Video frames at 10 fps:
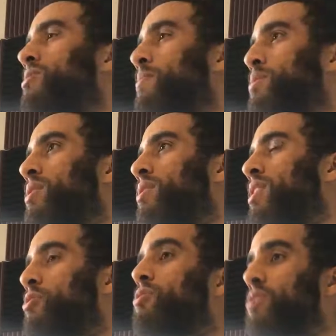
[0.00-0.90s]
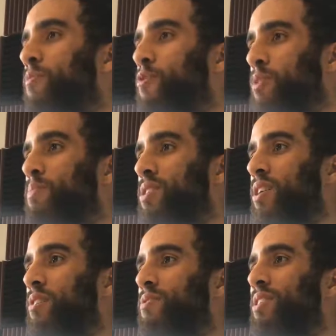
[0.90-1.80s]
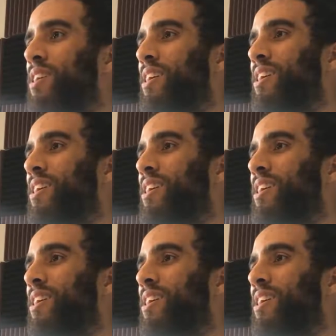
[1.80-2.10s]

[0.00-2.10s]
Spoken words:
something interesting for themselves,